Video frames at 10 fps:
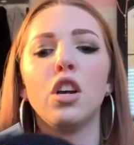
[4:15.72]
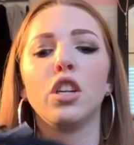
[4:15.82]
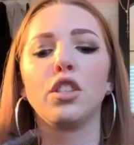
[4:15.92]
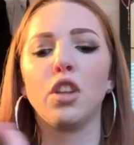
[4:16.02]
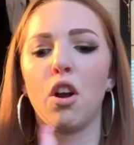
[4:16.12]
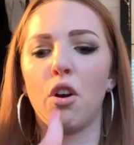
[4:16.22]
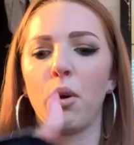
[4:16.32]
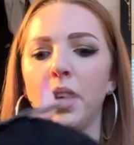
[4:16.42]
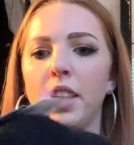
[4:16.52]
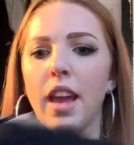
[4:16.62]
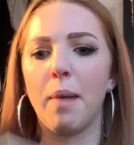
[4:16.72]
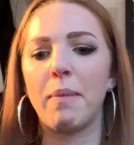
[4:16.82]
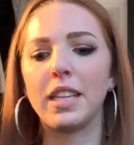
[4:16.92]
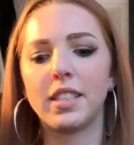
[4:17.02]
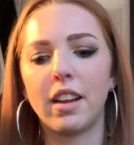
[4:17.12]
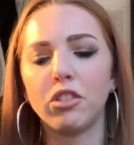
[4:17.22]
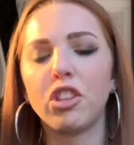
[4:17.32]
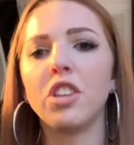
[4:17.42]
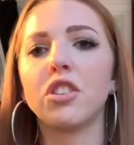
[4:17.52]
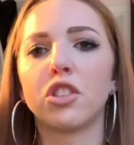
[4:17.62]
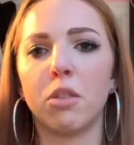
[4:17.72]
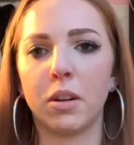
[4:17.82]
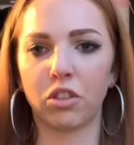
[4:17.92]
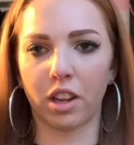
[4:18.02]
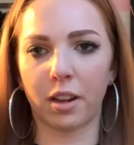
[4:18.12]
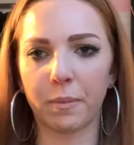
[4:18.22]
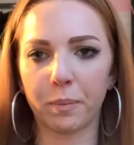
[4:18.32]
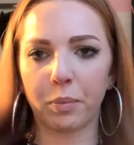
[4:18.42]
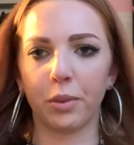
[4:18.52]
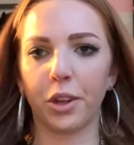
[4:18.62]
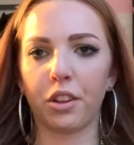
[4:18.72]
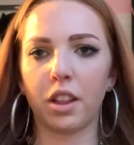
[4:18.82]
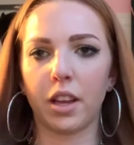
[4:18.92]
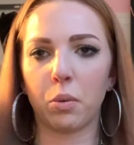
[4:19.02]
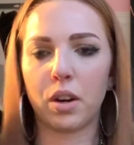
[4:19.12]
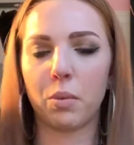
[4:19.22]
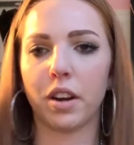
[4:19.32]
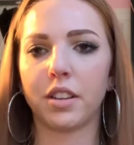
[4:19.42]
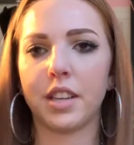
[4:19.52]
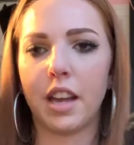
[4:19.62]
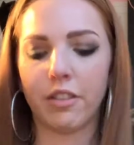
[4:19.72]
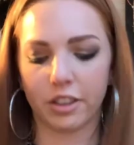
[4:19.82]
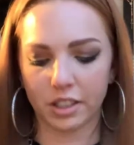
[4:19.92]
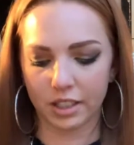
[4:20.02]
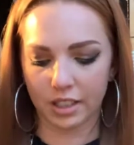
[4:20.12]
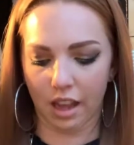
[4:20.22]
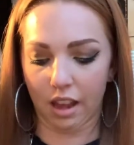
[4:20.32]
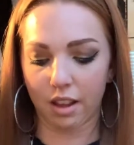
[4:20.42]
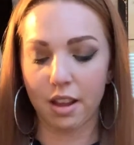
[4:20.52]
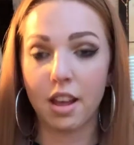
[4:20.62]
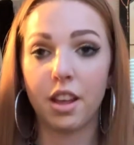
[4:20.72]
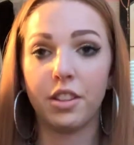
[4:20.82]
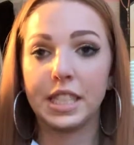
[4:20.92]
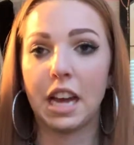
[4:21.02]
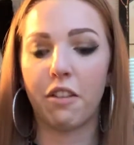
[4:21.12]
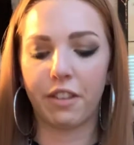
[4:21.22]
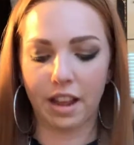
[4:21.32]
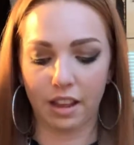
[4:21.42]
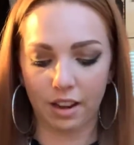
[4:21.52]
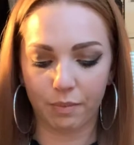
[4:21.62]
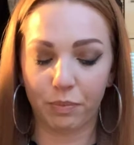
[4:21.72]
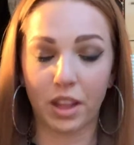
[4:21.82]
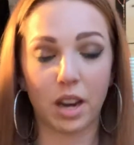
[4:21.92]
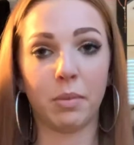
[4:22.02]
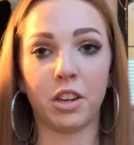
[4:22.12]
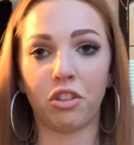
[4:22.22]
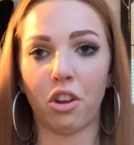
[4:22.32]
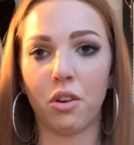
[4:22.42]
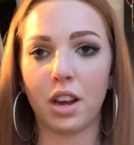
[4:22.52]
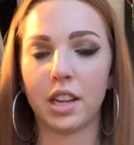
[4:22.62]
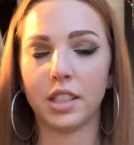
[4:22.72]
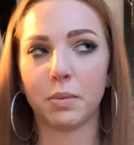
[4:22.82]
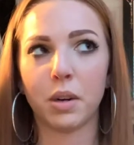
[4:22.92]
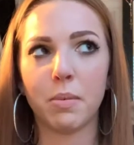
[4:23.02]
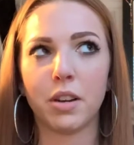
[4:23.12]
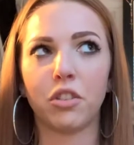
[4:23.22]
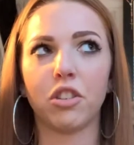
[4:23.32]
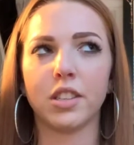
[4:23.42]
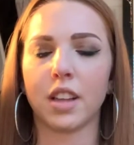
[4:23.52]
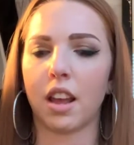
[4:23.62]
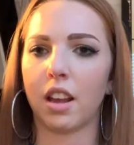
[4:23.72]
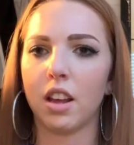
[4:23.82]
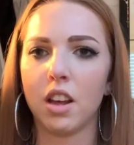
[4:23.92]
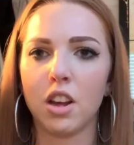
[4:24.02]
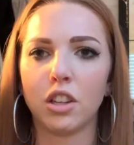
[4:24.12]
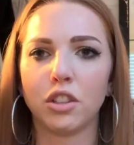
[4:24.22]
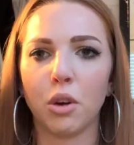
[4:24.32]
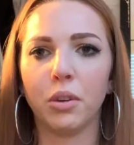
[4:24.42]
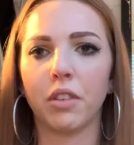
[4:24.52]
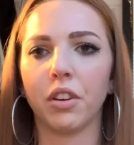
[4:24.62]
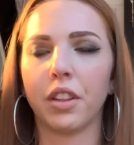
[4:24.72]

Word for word: So, yeah, my style changes so much, like, literally, like, what I'm wearing today versus, like, this outfit I, that I'm gonna show you guys, pretty much, is, like, so different.